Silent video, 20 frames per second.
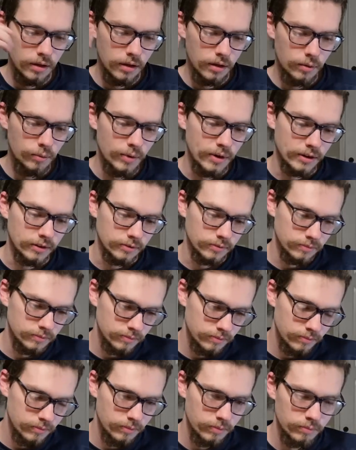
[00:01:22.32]
Well,
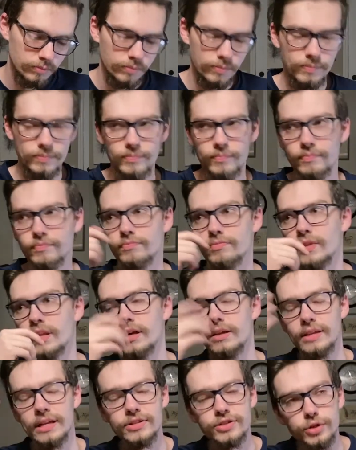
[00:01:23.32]

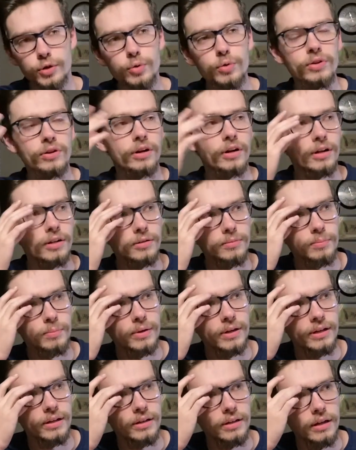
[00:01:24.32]
that's cool and all,
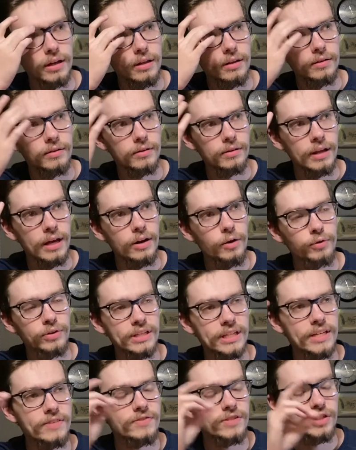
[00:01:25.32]
but that only
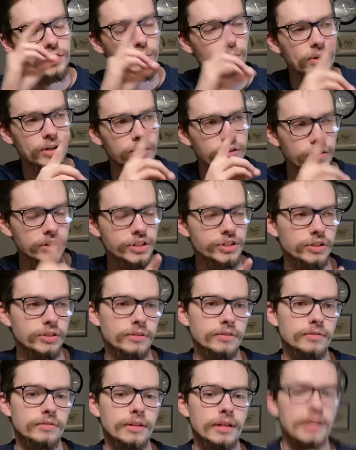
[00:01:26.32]
gives it to one creature.
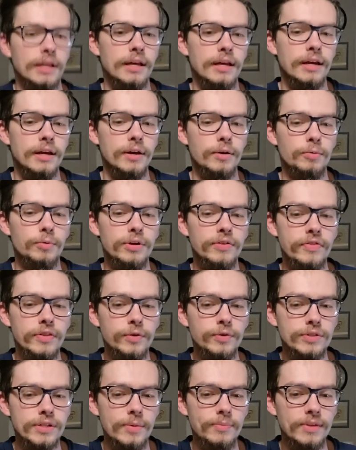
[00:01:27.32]
What if there
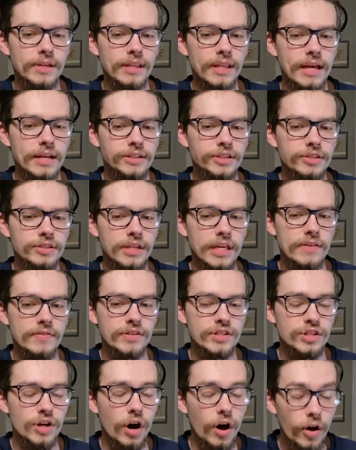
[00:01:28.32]
was something that just gave
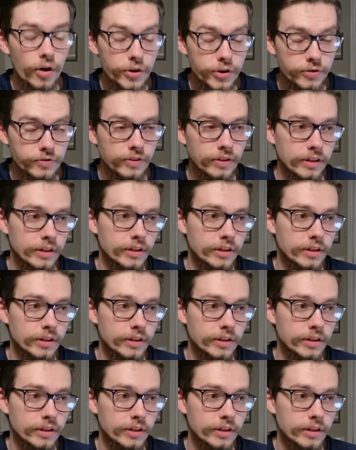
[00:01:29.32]
it to all your friendly